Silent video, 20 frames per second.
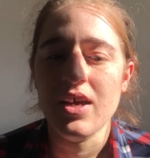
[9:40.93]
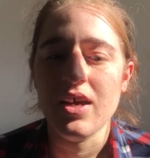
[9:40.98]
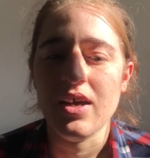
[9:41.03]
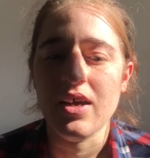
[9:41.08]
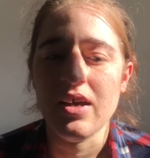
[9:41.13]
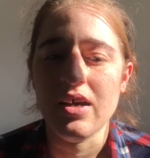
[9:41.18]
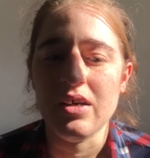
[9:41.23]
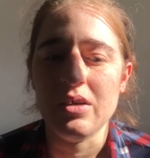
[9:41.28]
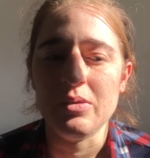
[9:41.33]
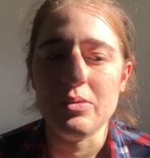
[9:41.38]

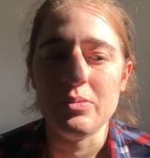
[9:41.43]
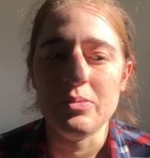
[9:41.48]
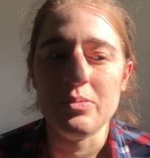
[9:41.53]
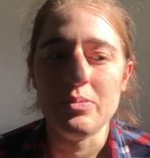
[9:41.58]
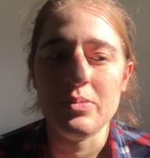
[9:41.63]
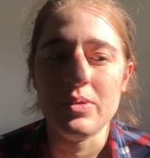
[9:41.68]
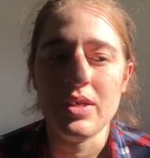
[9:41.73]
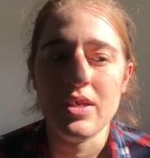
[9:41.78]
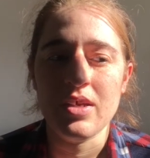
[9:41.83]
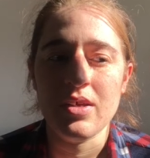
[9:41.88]
Um,
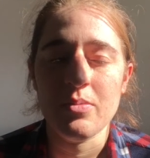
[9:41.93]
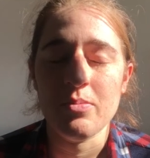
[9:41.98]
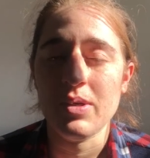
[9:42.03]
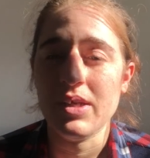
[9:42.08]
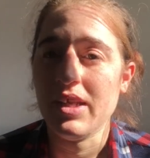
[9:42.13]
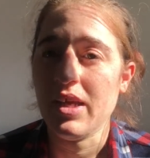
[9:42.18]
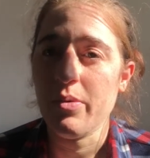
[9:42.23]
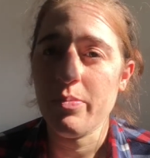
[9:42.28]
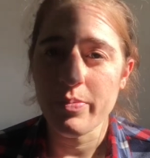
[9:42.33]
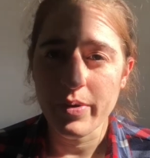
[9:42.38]

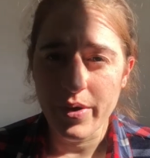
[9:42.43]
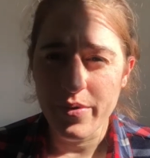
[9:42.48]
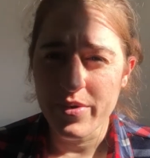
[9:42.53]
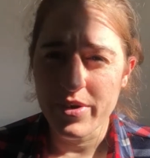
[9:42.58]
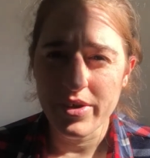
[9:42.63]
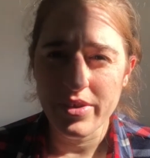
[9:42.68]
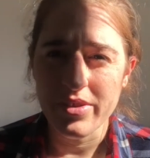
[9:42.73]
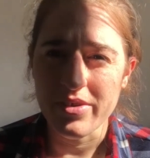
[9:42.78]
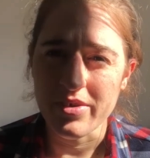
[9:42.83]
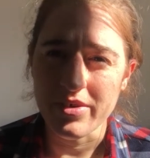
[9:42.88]
but I
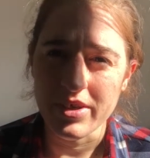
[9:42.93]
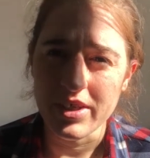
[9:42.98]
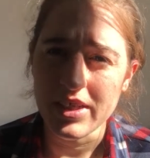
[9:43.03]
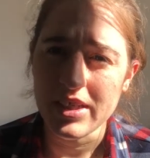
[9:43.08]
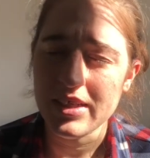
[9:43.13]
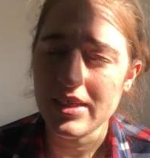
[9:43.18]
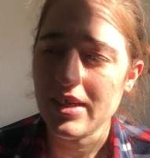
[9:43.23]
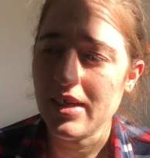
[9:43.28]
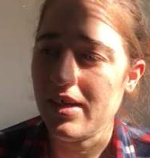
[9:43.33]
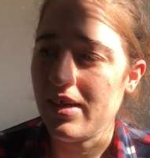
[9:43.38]
powered through
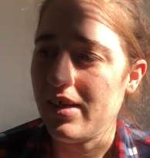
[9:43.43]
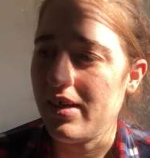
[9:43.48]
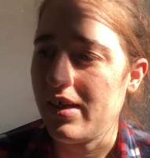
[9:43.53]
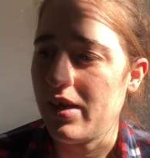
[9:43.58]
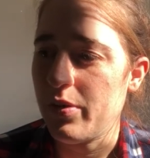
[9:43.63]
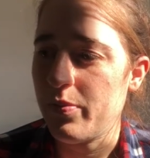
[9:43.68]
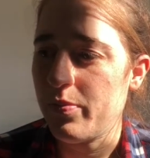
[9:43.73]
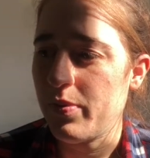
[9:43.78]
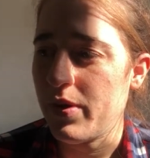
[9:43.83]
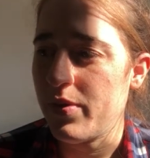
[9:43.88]
it and
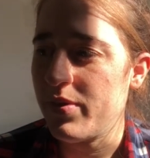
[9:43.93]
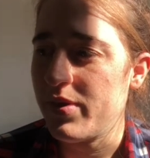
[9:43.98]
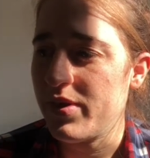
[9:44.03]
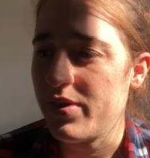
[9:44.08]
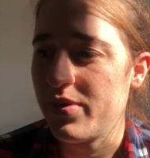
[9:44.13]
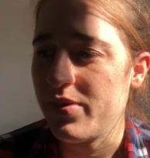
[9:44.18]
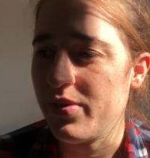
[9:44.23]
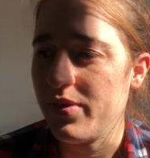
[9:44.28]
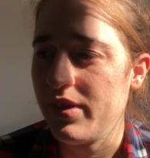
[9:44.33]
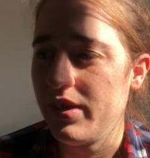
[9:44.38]
I powered
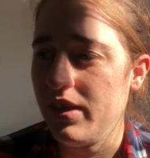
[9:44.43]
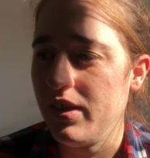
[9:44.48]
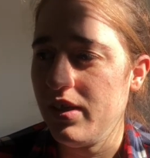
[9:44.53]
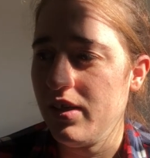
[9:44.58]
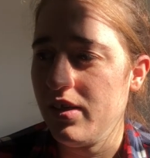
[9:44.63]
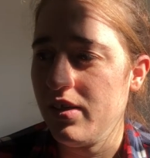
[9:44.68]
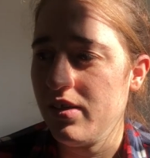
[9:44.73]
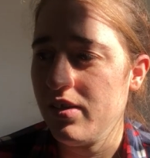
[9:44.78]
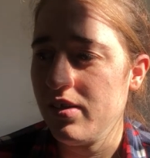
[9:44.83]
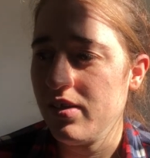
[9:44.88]
through the
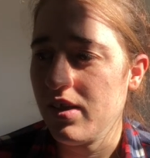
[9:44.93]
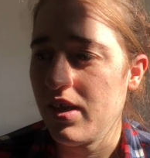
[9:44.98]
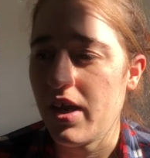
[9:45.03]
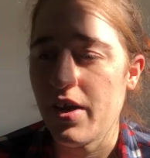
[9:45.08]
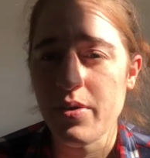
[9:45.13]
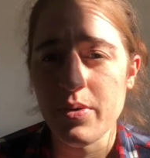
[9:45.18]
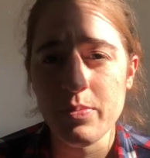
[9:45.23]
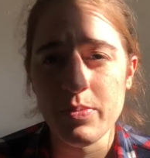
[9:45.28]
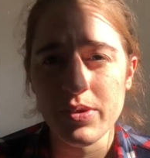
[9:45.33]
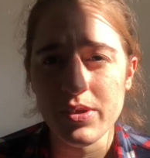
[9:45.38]

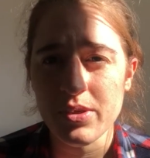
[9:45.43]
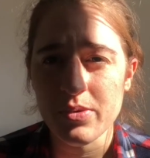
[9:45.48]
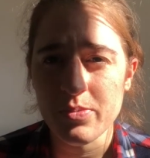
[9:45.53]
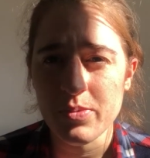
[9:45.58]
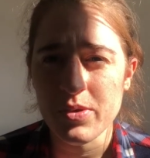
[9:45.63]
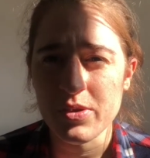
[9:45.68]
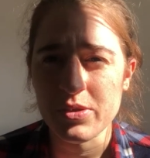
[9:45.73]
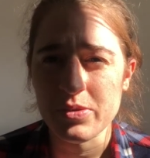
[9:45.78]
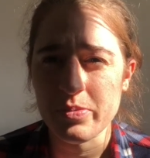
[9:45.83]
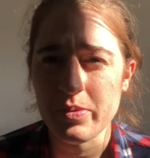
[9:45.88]
Harry Potter
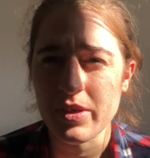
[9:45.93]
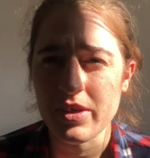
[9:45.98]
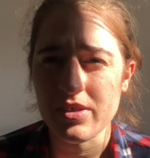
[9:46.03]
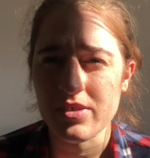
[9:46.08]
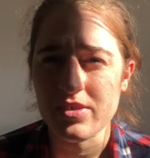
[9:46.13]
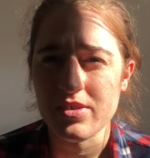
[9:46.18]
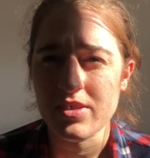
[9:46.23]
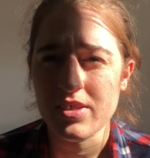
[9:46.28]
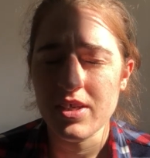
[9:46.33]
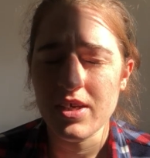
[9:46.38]
books
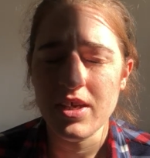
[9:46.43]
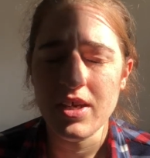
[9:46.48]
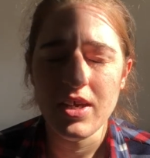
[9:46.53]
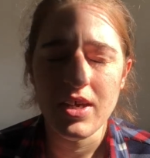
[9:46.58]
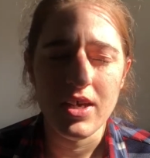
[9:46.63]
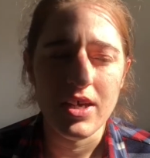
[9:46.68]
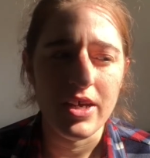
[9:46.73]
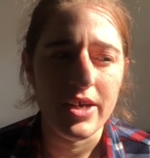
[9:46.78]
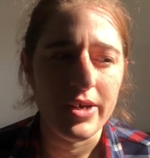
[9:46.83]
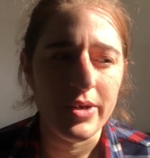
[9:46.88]
because
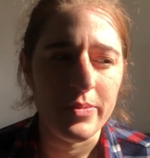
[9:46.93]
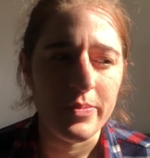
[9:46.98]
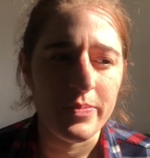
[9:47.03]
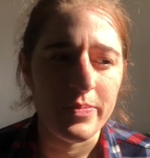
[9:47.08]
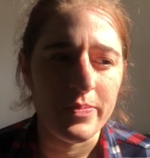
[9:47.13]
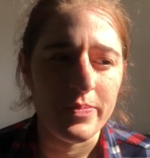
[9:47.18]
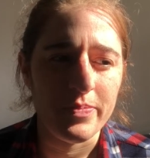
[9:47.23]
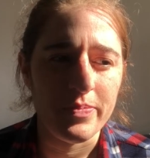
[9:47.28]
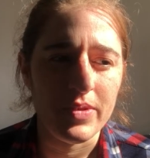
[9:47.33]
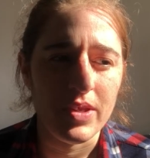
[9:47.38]

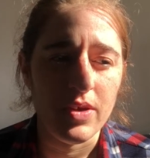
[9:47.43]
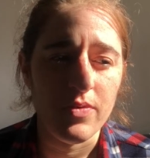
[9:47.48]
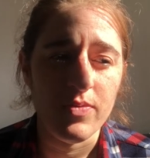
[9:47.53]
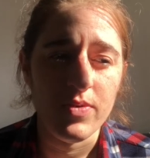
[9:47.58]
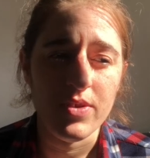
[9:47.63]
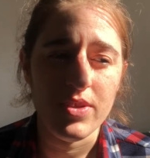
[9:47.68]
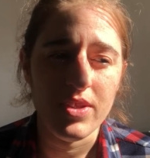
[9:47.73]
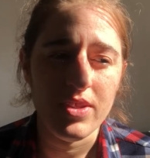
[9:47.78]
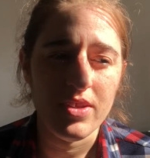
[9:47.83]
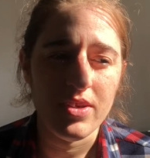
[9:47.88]
um, if
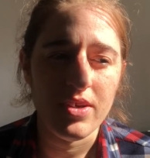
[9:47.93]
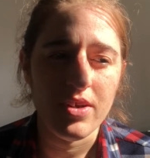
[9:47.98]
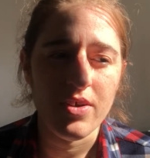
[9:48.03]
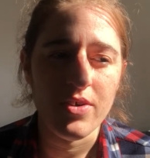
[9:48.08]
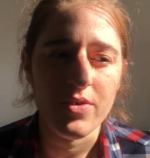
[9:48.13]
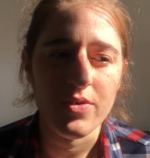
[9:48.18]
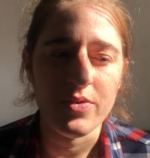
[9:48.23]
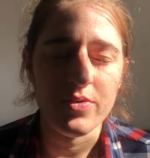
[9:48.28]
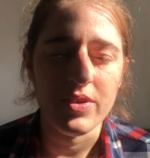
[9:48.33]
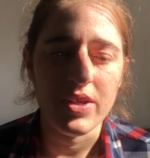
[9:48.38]
you didn't
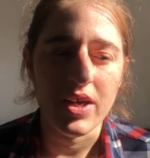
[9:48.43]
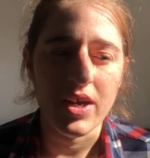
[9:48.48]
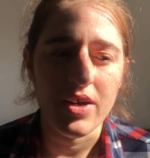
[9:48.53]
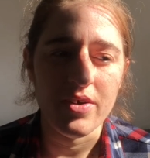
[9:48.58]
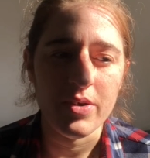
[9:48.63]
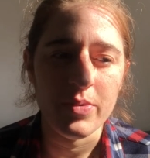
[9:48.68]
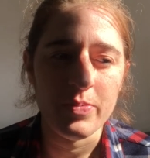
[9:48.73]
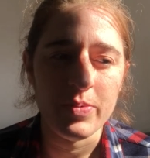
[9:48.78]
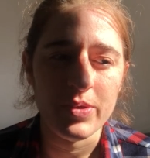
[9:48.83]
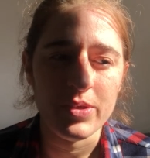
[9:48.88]
know, the
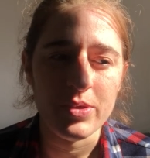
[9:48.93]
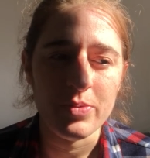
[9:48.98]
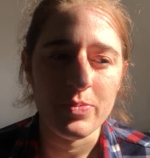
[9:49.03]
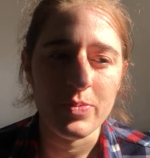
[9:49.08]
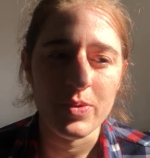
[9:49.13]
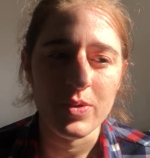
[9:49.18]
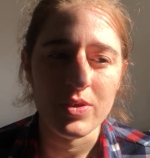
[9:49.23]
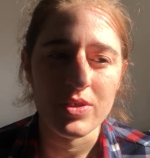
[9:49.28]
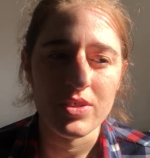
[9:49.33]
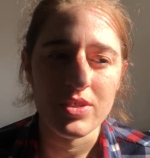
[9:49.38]
Harry Potter
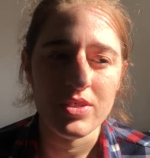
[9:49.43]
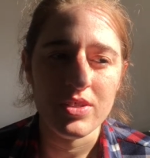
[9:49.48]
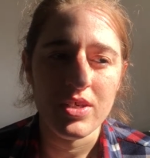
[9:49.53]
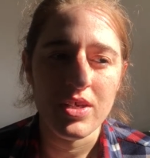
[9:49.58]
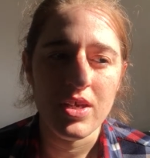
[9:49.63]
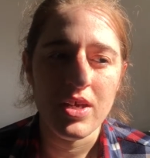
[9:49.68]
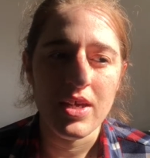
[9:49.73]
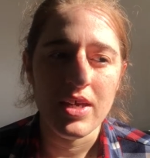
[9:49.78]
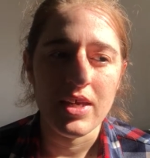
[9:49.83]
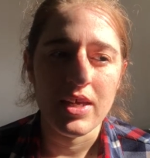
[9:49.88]
books
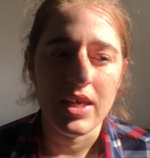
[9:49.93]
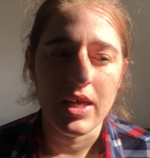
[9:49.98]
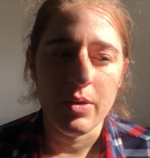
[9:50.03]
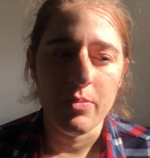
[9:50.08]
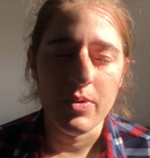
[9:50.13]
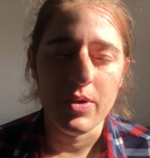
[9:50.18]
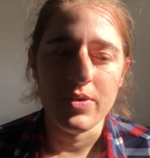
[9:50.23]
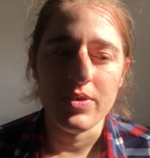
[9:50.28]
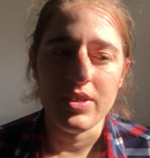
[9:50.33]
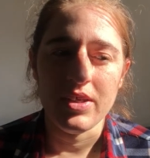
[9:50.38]

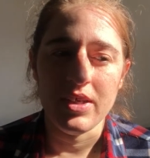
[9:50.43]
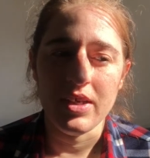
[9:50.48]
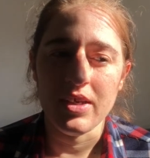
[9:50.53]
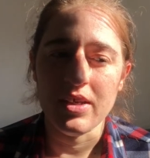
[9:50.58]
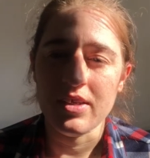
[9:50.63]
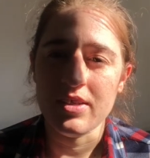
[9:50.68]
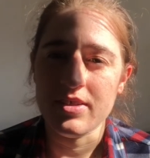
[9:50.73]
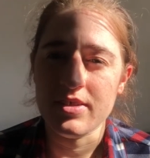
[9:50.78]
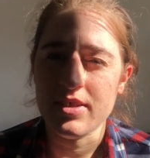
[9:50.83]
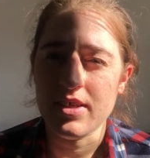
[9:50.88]
came out in
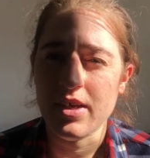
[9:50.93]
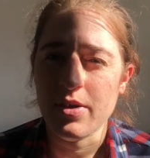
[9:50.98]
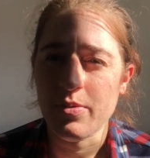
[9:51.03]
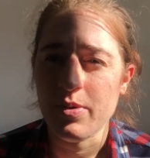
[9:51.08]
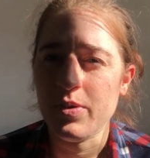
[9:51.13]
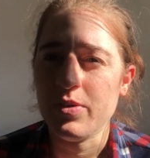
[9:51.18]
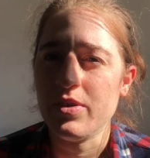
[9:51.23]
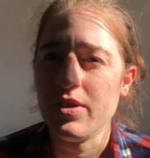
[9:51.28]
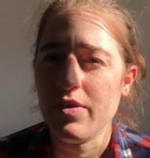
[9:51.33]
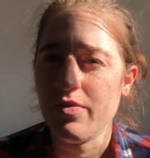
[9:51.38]
English
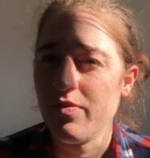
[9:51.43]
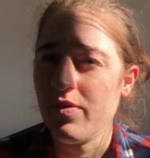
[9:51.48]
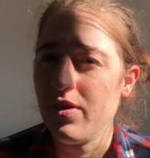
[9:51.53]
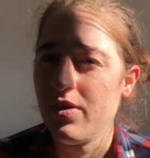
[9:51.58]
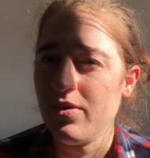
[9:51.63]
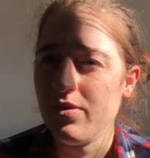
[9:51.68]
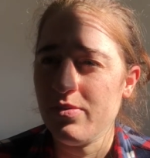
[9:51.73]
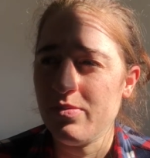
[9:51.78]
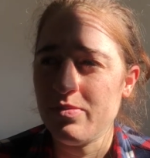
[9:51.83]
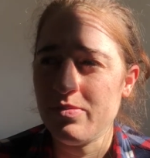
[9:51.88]
about a
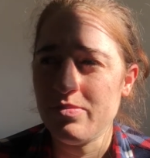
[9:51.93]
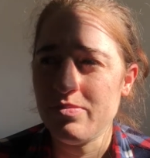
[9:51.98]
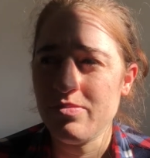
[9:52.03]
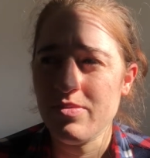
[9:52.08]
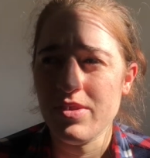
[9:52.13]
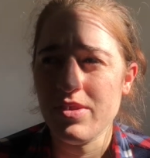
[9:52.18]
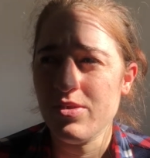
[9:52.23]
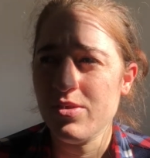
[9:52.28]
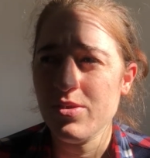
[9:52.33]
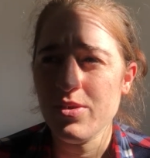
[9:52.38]
few,
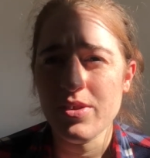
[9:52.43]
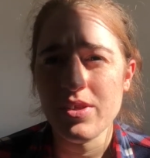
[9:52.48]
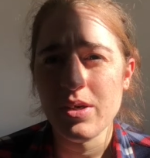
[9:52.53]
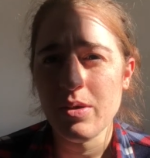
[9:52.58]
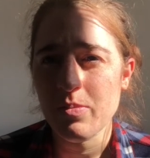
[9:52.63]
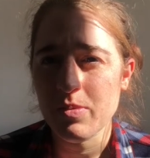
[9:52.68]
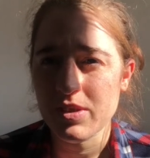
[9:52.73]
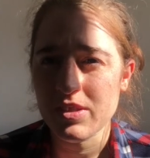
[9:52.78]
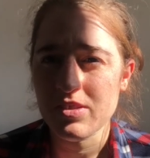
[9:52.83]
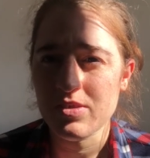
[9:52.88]
two, three
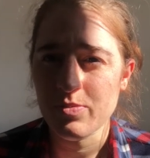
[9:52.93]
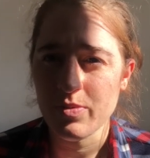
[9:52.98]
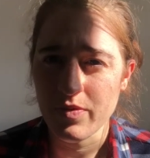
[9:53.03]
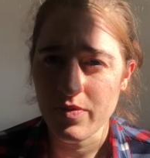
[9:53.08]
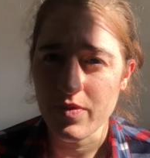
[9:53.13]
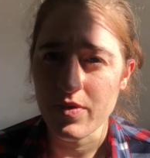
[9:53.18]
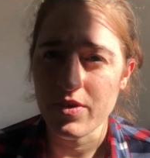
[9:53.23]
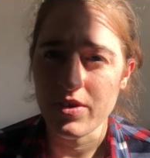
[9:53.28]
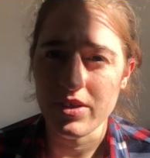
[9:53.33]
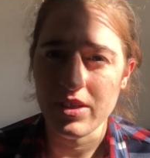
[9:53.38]
months
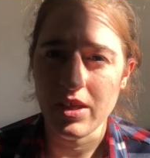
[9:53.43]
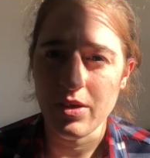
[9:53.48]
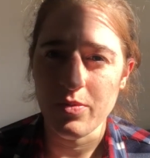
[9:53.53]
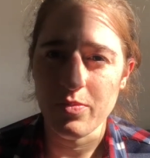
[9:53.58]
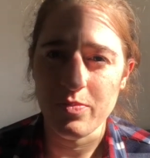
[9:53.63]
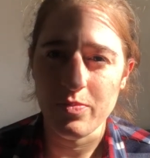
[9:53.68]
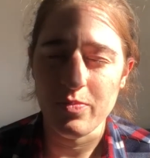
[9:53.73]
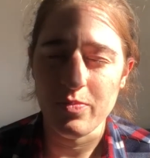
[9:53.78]
before they